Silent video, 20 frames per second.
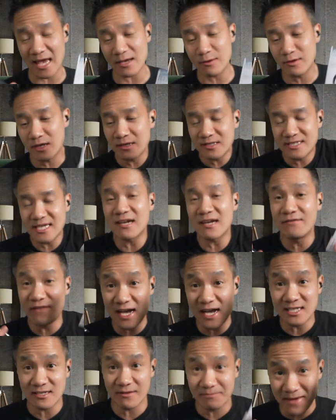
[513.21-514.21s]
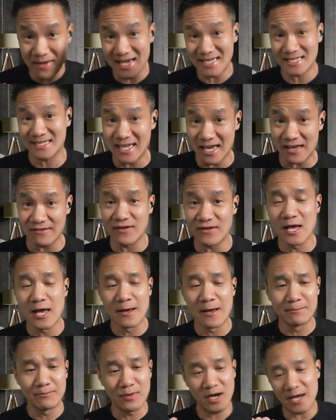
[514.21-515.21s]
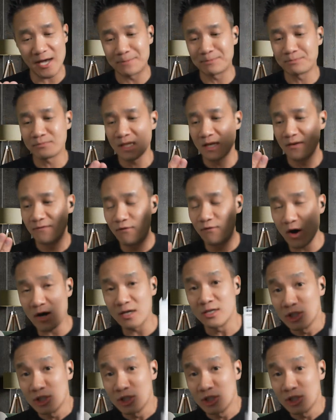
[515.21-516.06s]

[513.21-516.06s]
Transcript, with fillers: it can take advantage of MagSafe. But for